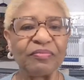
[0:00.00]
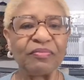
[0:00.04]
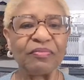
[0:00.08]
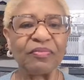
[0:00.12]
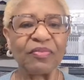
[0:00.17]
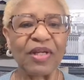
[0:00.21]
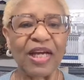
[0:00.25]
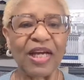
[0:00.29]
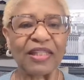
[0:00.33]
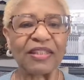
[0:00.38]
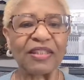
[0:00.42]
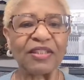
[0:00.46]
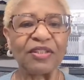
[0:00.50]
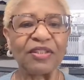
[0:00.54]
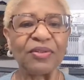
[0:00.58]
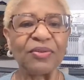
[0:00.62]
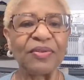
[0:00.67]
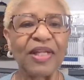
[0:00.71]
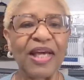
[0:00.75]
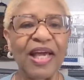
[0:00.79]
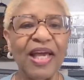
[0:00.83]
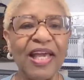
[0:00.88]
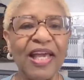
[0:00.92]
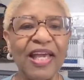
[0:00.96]
got the new
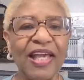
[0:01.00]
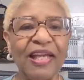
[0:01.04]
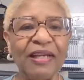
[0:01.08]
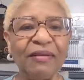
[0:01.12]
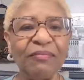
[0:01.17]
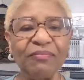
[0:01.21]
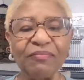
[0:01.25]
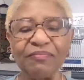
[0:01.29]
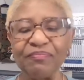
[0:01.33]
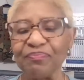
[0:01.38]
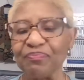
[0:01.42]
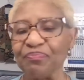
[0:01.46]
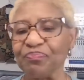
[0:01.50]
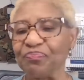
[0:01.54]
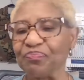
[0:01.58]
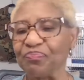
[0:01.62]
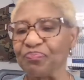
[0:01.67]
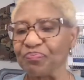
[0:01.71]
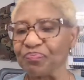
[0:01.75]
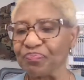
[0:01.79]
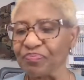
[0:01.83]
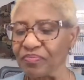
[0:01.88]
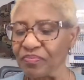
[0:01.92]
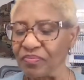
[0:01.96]
name.
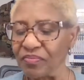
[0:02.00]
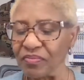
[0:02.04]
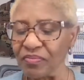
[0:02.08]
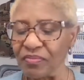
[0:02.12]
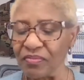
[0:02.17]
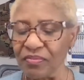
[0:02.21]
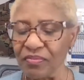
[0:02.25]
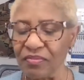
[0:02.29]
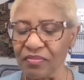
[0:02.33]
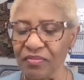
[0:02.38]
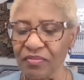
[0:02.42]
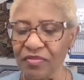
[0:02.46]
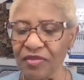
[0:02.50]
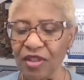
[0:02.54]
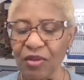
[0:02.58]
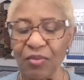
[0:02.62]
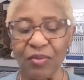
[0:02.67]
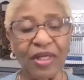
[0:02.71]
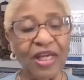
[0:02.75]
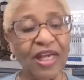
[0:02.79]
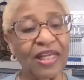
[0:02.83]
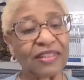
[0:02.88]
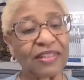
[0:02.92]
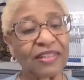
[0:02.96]
We
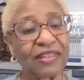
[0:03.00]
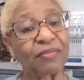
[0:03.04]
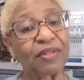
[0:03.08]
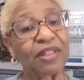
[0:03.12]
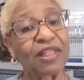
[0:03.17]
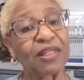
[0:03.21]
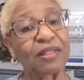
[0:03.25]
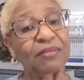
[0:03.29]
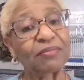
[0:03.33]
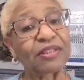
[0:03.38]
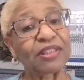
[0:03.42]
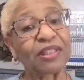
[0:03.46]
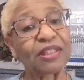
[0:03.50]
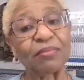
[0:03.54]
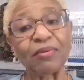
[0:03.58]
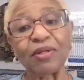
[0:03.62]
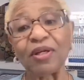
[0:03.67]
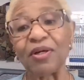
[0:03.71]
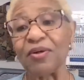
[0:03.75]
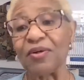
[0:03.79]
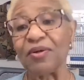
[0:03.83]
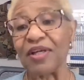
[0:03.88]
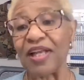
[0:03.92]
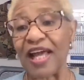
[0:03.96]
got some thumbs up
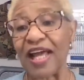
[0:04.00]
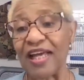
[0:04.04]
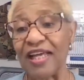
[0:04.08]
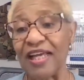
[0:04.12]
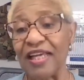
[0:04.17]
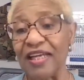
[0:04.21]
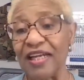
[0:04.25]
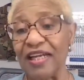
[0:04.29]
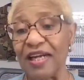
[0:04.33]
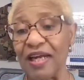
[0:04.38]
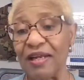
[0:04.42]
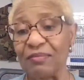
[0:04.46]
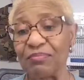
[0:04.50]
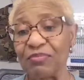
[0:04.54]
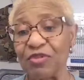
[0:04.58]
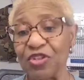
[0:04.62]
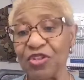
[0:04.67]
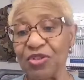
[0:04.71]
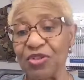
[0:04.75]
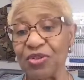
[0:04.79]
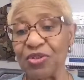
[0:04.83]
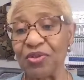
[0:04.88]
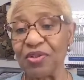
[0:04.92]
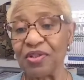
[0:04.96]
going out here, I'm
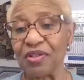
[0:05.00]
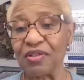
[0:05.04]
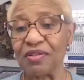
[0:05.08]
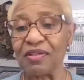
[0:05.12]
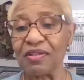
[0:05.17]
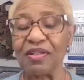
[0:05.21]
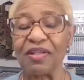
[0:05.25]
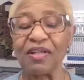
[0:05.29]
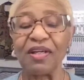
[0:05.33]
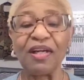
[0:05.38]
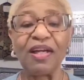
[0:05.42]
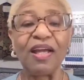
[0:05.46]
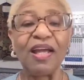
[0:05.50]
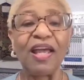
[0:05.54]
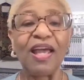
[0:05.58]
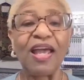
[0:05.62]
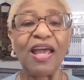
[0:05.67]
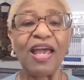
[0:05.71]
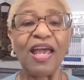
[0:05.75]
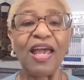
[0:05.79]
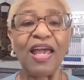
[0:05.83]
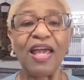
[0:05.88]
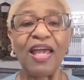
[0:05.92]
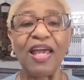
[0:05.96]
sure.
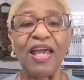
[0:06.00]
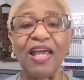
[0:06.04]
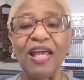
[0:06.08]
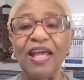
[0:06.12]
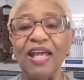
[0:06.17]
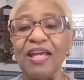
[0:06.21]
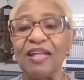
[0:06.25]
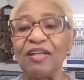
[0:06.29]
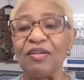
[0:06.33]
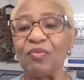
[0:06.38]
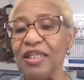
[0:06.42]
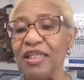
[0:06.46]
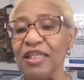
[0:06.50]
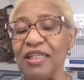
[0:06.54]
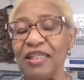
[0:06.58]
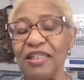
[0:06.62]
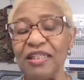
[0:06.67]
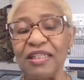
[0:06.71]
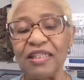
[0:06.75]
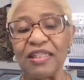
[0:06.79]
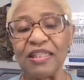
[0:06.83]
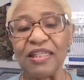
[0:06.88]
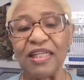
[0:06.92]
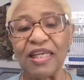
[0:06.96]
And we
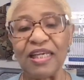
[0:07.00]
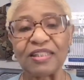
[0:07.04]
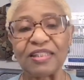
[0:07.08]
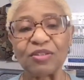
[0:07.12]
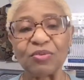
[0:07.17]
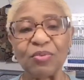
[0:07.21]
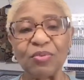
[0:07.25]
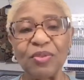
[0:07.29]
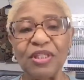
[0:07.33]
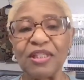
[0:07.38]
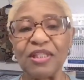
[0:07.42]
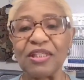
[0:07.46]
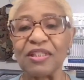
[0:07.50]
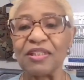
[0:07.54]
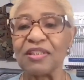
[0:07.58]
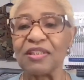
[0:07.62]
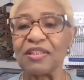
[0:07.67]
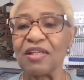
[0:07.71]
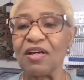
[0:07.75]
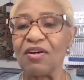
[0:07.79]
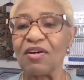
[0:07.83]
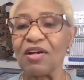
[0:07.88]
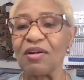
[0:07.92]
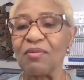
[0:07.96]
next week and
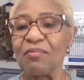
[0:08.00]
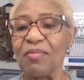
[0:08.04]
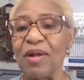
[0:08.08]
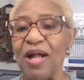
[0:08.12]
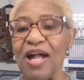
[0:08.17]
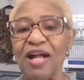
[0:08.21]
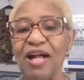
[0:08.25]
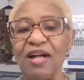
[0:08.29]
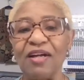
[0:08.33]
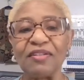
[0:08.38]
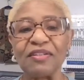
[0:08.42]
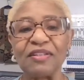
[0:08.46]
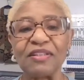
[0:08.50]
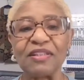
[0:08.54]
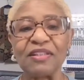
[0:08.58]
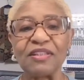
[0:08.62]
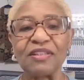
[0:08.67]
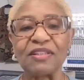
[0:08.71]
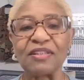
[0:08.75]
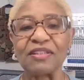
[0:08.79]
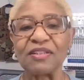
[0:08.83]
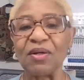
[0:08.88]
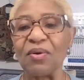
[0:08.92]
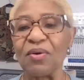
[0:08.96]
talk about the
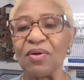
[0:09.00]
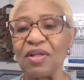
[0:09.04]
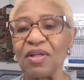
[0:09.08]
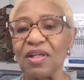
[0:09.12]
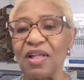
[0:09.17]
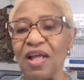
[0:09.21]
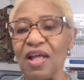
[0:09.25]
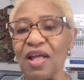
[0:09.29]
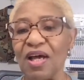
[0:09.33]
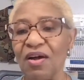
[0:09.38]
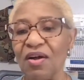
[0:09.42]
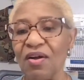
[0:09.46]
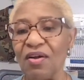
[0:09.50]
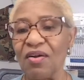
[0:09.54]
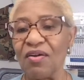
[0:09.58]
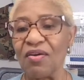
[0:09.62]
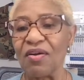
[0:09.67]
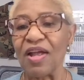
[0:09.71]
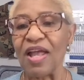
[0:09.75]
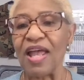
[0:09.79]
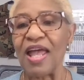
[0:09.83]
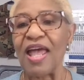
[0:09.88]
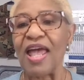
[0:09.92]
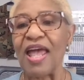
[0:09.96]
Sew Along.
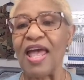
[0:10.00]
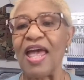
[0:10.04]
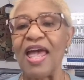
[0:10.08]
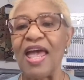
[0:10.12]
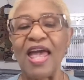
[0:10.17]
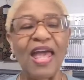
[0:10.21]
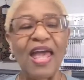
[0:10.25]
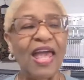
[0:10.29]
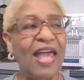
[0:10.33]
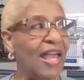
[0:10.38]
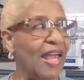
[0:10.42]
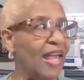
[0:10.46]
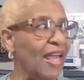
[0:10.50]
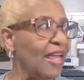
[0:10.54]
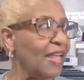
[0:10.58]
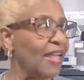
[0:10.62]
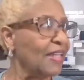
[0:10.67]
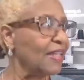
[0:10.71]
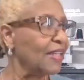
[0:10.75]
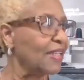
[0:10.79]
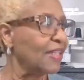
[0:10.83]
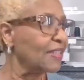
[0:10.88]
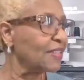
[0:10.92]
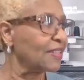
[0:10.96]

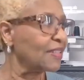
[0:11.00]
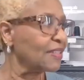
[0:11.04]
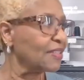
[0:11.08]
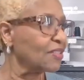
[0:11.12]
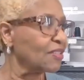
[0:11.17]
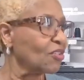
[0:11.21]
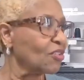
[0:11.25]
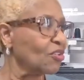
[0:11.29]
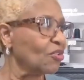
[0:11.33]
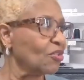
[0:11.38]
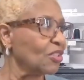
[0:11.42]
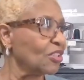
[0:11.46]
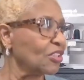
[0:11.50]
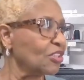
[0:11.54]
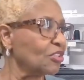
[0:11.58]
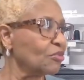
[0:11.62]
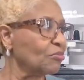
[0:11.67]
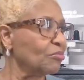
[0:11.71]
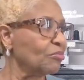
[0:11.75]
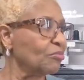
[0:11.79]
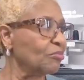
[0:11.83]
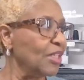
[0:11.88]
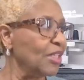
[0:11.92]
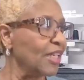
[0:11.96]
And this is going to
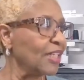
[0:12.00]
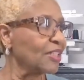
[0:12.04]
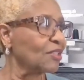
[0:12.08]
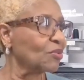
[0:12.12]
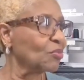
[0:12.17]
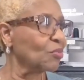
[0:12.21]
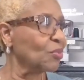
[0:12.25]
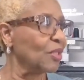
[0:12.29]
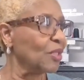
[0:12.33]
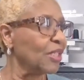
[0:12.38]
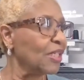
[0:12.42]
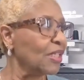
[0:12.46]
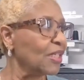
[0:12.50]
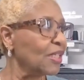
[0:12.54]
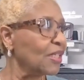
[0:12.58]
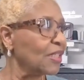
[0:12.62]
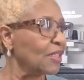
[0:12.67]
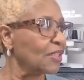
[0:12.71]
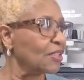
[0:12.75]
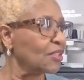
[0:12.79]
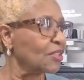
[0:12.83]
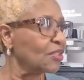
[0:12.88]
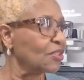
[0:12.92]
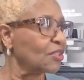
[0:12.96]
next week,
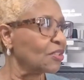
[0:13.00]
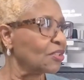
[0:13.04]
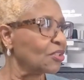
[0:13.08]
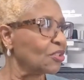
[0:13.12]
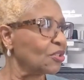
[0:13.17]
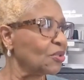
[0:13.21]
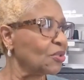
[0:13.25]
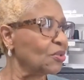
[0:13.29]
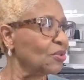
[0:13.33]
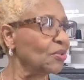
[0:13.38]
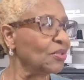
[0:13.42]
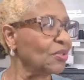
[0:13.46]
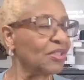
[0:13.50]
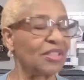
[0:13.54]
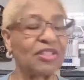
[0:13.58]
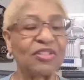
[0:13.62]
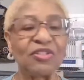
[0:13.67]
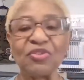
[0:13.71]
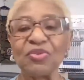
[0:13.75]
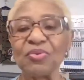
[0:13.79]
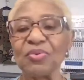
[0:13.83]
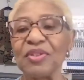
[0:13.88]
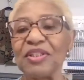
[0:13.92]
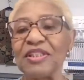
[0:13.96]
Tuesday the
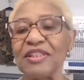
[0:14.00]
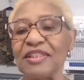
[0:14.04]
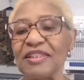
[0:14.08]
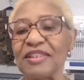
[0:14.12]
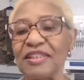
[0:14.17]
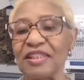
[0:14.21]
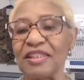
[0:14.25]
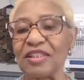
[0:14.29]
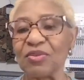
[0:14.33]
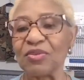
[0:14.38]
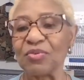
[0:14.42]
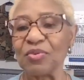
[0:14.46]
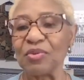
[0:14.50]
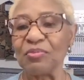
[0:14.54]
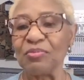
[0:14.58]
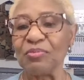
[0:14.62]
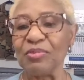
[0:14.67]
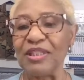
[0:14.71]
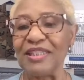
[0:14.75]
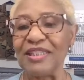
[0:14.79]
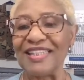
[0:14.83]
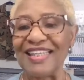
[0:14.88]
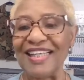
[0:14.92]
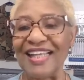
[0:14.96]
26th, will be
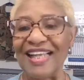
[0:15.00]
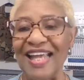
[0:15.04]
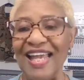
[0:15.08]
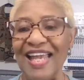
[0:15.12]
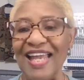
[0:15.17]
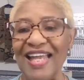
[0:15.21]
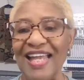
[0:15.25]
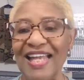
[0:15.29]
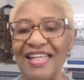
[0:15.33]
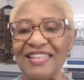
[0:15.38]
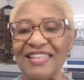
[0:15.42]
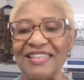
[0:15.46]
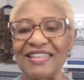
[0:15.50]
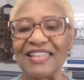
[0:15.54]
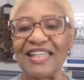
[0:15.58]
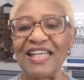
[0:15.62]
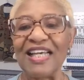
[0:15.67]
the last